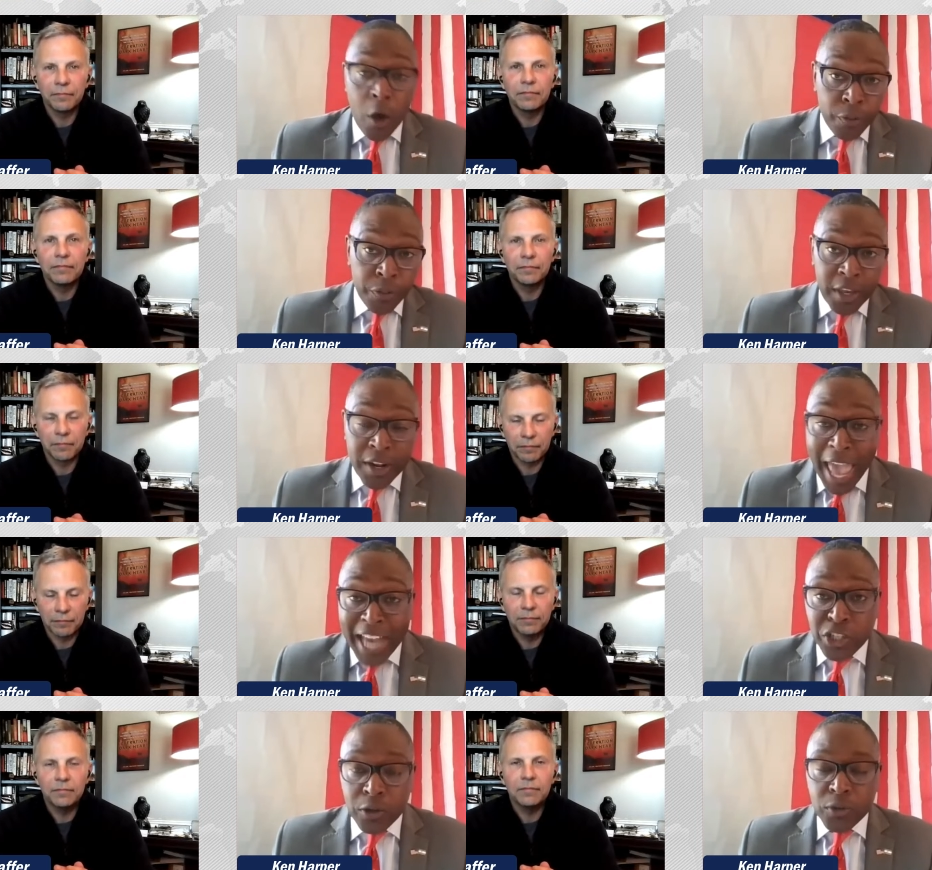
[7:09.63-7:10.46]
Speaker 1: on the
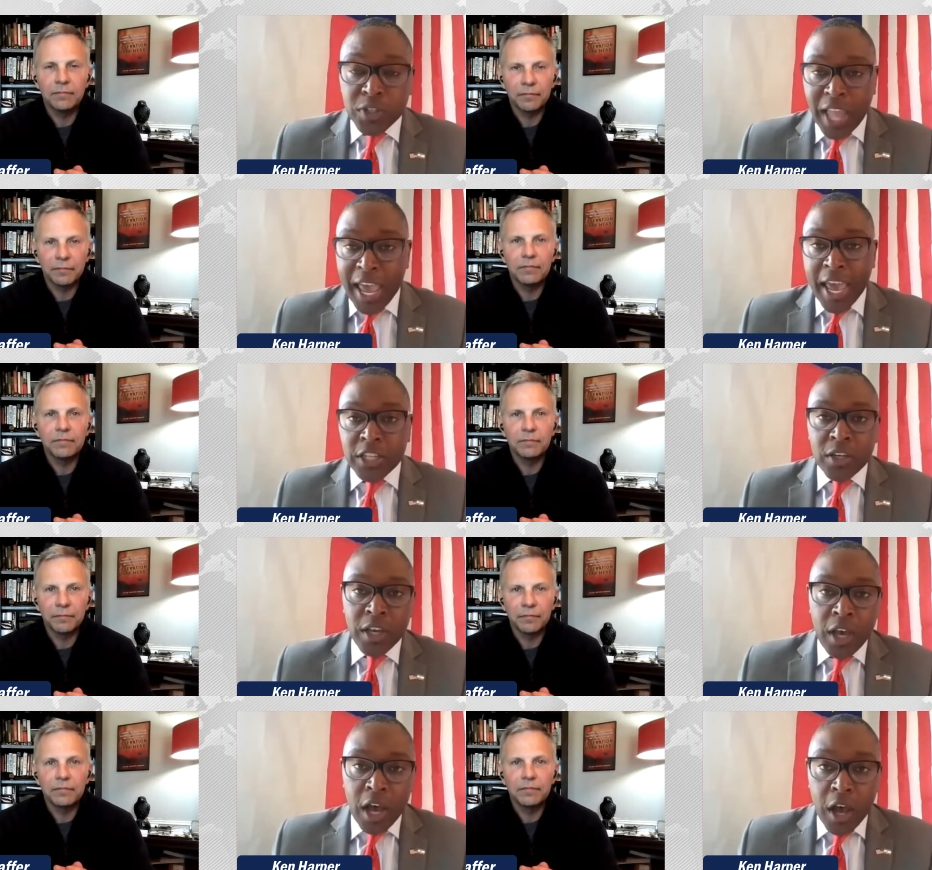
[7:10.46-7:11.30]
national
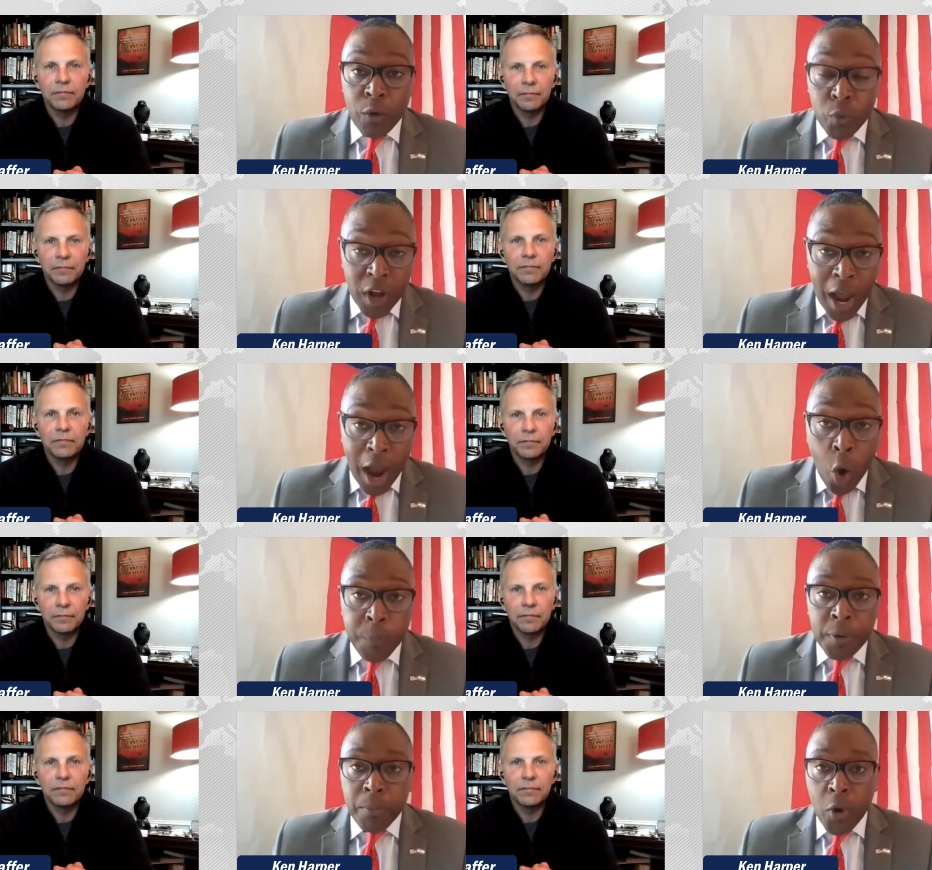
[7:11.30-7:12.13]
stage uh, with our
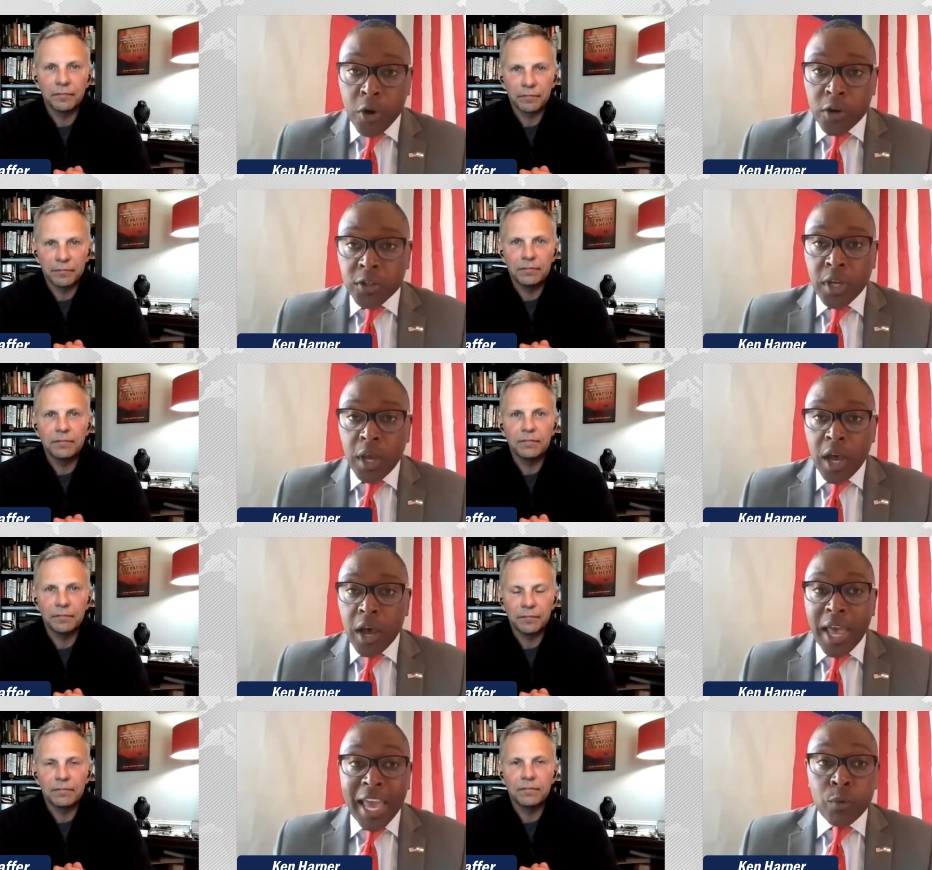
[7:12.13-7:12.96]
open borders
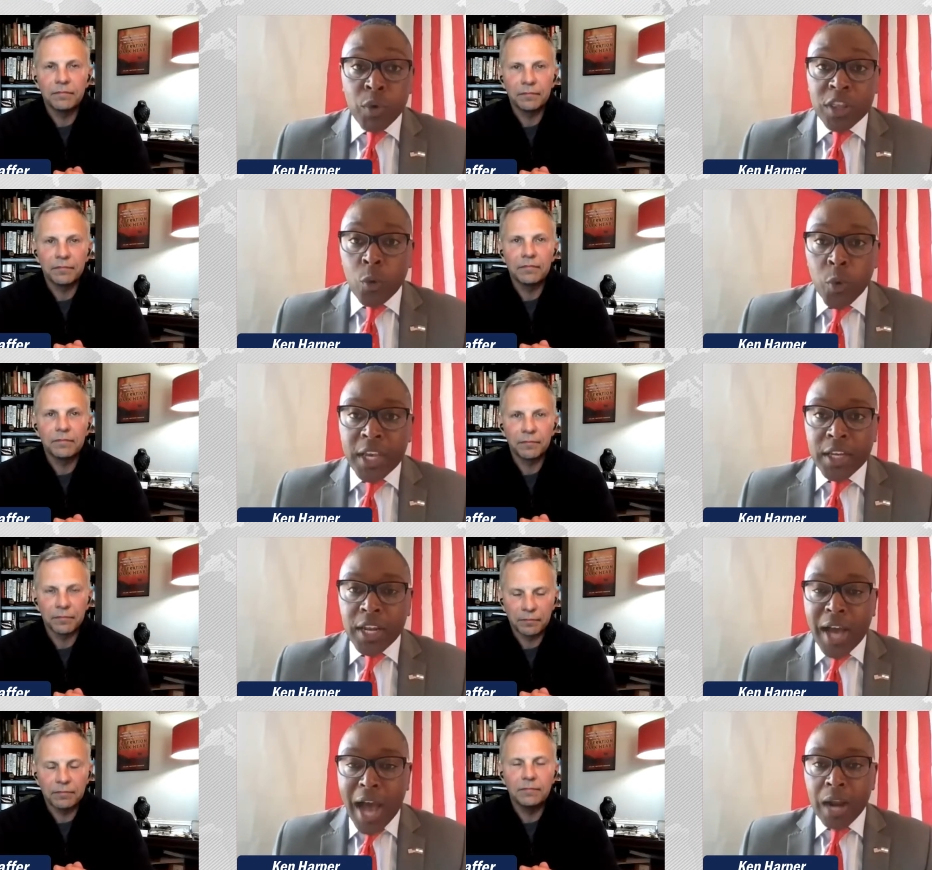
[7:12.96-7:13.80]
uh, and with the
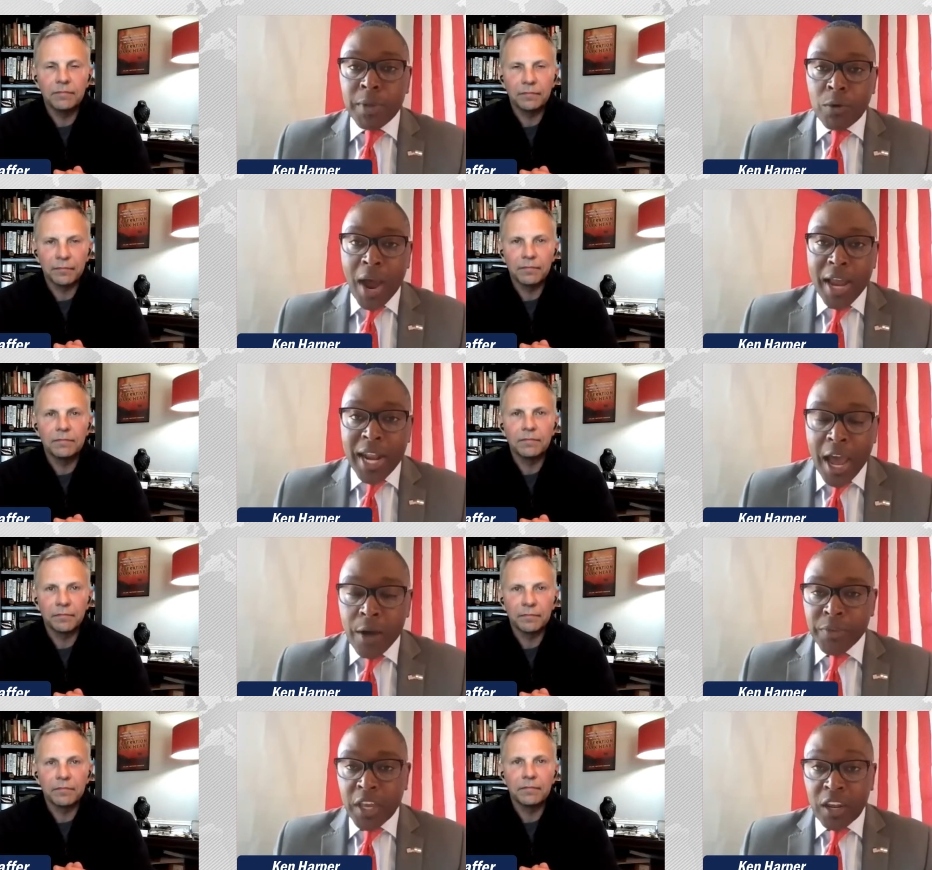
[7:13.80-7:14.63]
weakened economy right
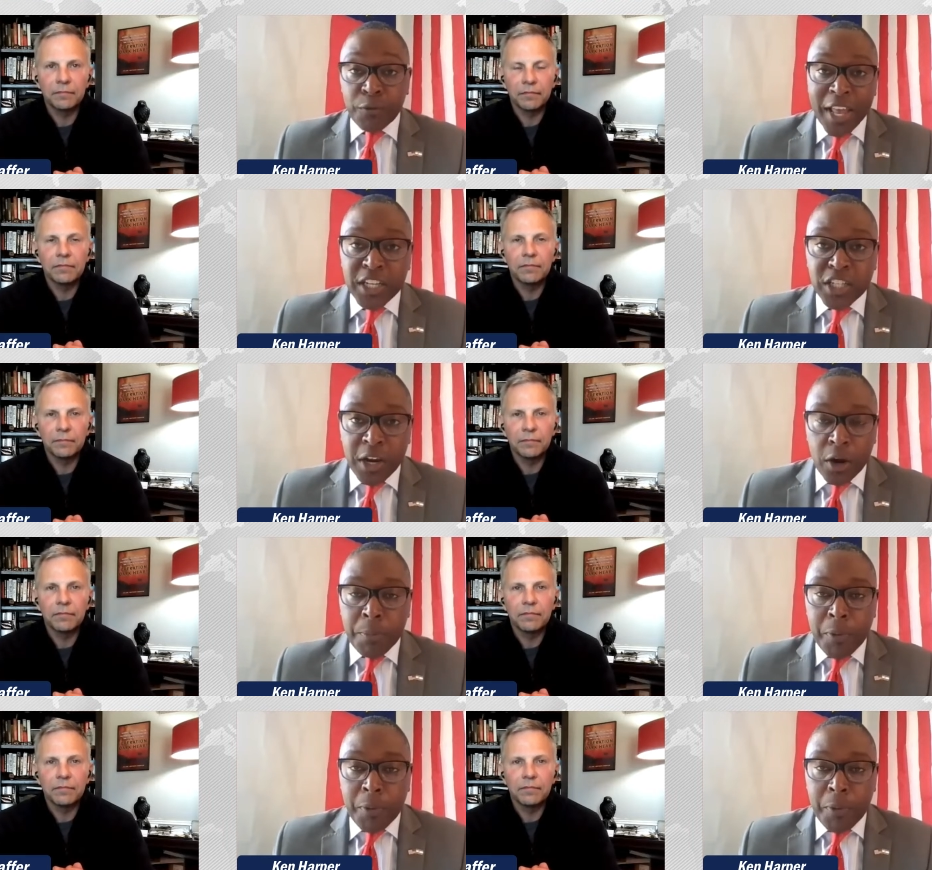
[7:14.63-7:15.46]
now and
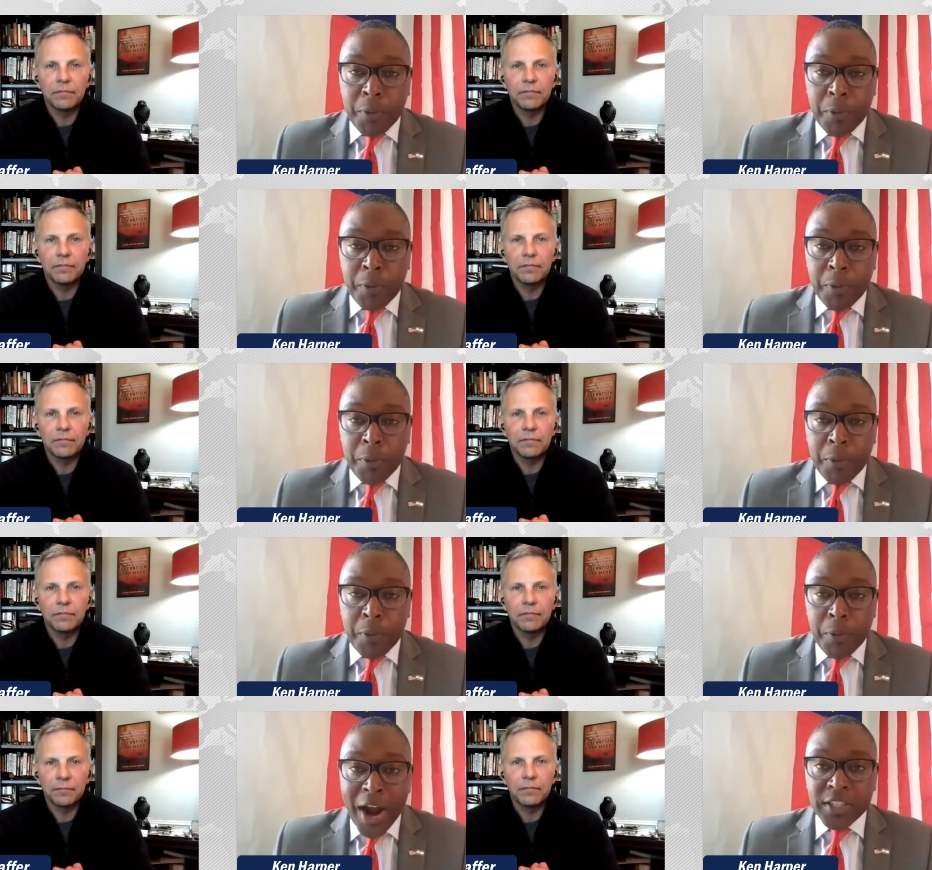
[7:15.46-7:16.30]
inflationary prices.
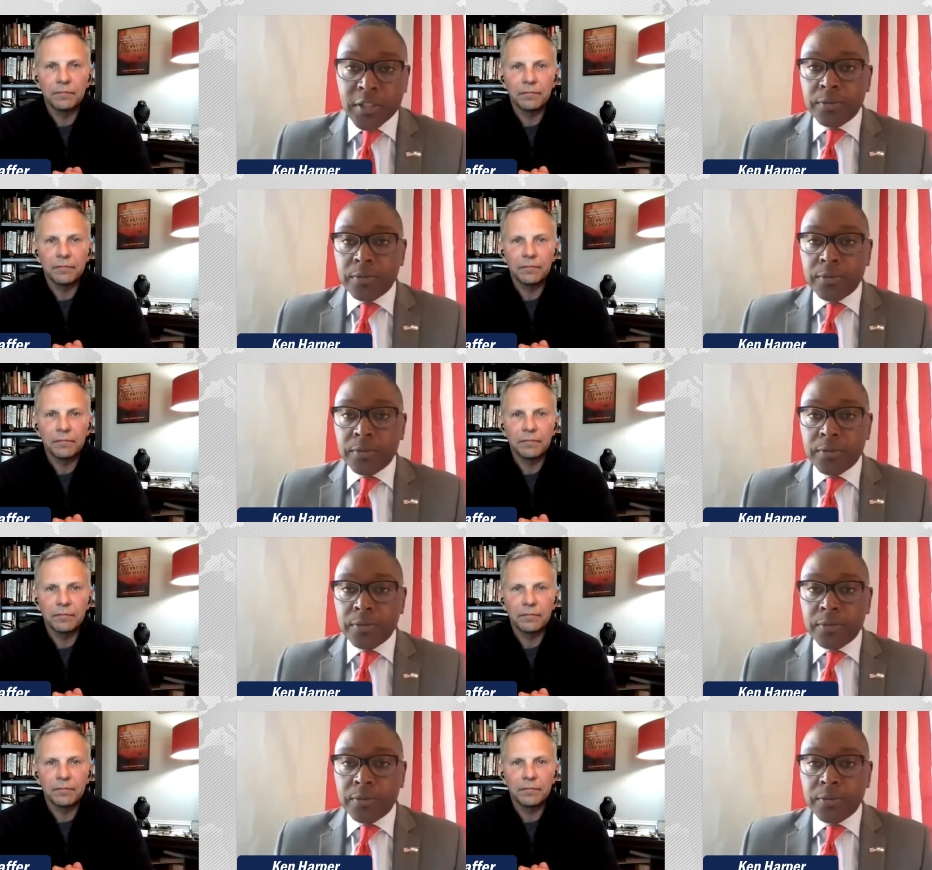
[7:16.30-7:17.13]
So, Ken,
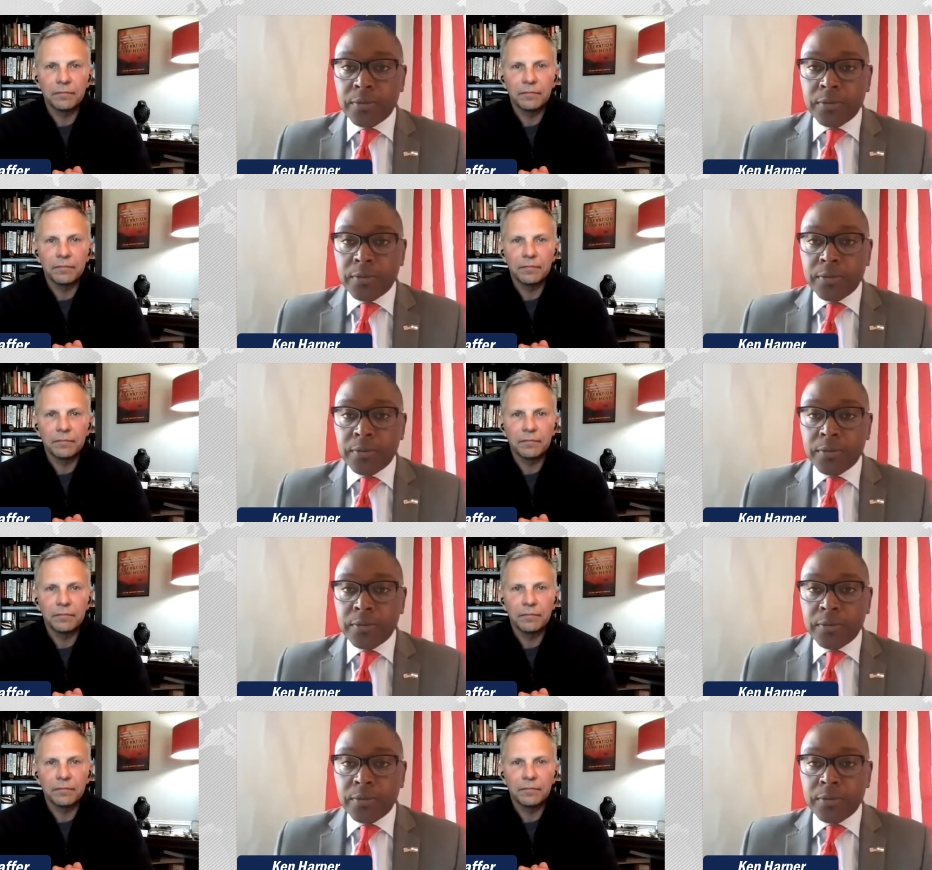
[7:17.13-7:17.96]
that's my point. My point is,